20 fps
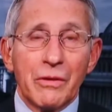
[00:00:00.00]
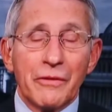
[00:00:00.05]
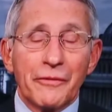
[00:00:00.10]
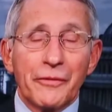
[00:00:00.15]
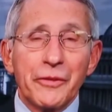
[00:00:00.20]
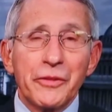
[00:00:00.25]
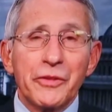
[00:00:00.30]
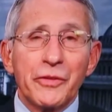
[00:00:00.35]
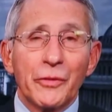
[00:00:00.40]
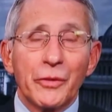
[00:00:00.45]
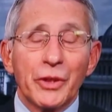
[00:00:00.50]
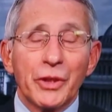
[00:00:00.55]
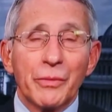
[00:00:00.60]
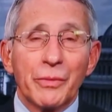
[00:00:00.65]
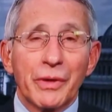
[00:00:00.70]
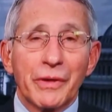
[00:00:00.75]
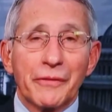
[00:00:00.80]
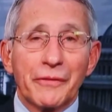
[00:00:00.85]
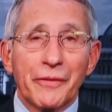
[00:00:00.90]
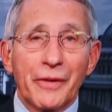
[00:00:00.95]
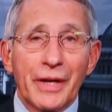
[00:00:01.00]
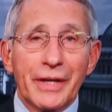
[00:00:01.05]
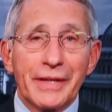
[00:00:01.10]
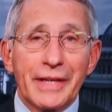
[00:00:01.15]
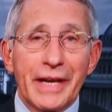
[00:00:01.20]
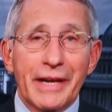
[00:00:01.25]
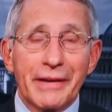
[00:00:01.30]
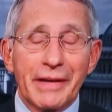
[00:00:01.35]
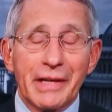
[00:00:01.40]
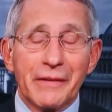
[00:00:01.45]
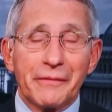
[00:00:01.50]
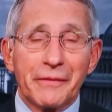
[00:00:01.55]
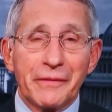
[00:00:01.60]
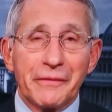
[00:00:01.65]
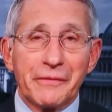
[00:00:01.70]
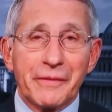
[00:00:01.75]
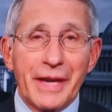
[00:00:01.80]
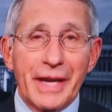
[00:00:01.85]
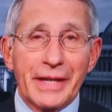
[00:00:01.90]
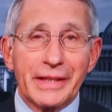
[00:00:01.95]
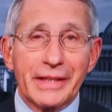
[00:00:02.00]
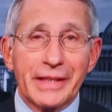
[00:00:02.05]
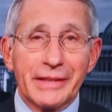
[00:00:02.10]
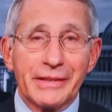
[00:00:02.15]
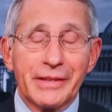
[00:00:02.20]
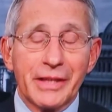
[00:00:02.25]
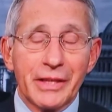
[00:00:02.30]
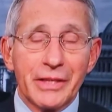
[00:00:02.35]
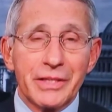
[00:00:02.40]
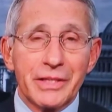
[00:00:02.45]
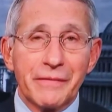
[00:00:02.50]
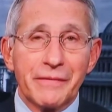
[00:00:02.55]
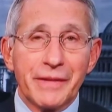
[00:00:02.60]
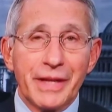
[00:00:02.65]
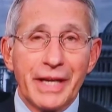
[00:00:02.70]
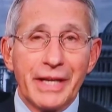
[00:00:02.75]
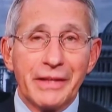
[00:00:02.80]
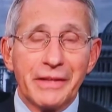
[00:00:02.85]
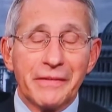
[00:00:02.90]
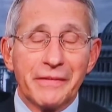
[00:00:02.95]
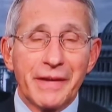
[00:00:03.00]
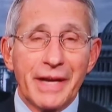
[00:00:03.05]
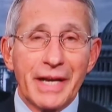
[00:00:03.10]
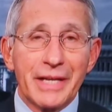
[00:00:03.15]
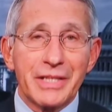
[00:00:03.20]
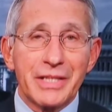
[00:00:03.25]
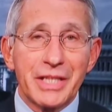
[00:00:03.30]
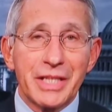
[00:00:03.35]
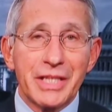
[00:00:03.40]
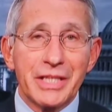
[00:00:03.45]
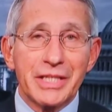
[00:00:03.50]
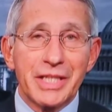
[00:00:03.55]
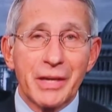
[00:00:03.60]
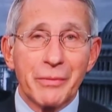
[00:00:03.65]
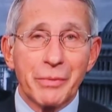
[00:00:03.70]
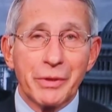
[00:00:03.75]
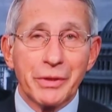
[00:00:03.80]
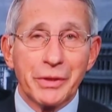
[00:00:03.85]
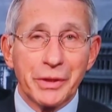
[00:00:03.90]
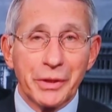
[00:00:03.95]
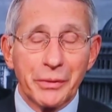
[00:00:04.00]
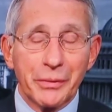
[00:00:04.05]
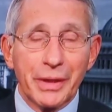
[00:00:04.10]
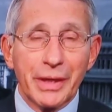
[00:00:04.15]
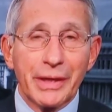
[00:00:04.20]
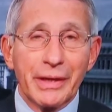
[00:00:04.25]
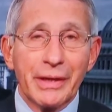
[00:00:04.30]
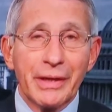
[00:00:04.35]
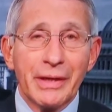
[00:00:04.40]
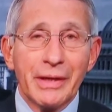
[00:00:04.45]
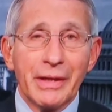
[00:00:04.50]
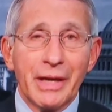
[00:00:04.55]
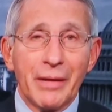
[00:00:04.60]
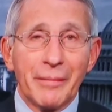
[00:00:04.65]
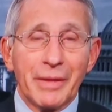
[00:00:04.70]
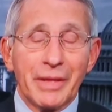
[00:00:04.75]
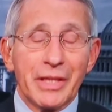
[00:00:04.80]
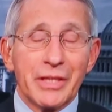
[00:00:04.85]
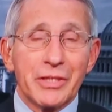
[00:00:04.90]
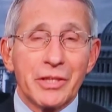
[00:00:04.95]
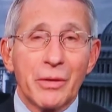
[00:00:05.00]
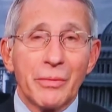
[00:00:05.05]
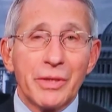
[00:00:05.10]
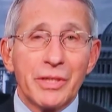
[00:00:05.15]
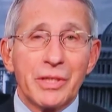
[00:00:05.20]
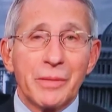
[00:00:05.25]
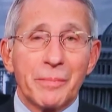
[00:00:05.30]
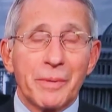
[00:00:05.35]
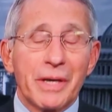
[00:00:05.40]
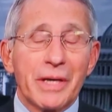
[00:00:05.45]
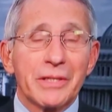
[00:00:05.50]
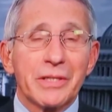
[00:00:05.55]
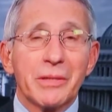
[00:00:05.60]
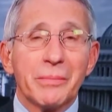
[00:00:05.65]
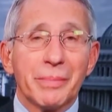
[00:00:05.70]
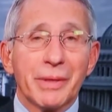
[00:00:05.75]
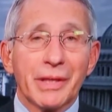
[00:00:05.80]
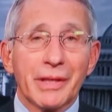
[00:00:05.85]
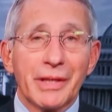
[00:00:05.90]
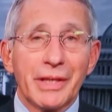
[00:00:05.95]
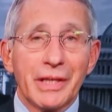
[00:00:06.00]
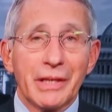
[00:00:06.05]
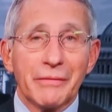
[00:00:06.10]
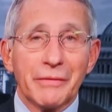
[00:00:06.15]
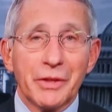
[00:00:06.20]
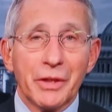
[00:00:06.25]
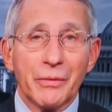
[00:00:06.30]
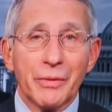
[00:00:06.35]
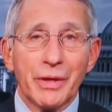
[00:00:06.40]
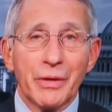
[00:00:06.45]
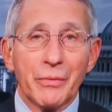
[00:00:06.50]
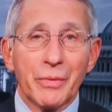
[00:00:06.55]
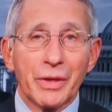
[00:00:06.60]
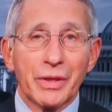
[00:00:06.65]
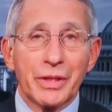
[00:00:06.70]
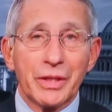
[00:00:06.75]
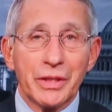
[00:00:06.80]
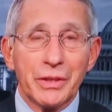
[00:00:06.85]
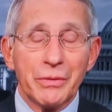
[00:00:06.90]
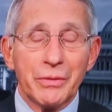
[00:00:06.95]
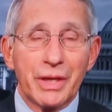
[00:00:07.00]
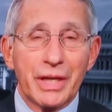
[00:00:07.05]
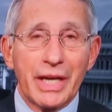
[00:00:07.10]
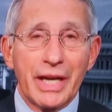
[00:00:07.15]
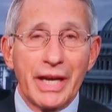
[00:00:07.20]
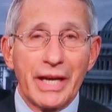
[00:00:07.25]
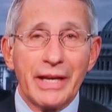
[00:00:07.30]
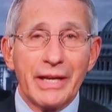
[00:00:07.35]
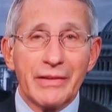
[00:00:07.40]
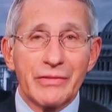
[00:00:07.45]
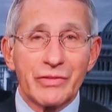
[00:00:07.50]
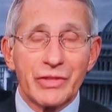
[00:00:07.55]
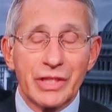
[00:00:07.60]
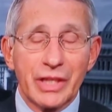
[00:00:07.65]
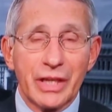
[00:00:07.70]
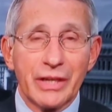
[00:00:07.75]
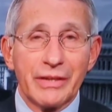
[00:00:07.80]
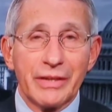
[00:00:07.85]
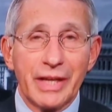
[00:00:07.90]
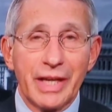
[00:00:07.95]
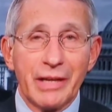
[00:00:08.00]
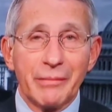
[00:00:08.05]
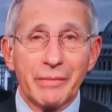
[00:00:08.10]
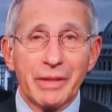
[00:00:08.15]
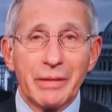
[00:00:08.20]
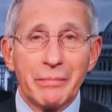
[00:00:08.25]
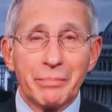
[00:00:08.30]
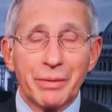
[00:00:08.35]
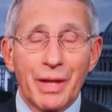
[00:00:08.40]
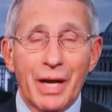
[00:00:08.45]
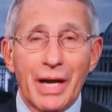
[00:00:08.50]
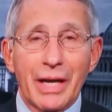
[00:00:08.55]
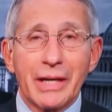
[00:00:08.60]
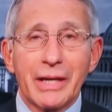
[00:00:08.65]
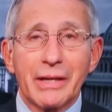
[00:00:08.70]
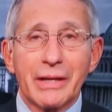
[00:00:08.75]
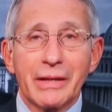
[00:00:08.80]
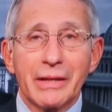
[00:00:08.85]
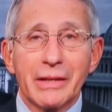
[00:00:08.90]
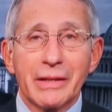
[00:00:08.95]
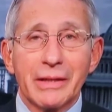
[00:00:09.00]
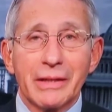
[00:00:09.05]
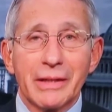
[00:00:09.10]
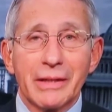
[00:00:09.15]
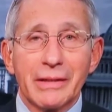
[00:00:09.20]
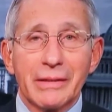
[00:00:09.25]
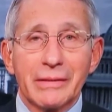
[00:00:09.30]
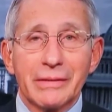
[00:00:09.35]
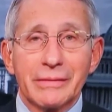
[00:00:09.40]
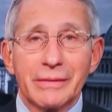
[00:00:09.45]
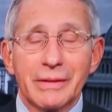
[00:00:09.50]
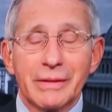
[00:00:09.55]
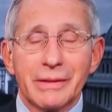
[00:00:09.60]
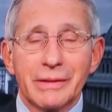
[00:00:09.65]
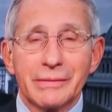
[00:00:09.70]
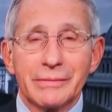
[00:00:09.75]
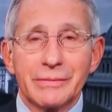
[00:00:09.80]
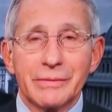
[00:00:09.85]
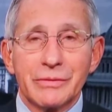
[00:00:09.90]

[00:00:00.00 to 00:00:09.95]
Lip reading: First of all, you want to find out if, in fact, it does evade the vaccines that we're doing. I mean, there's always the possibility of doing what the UK has done, namely block of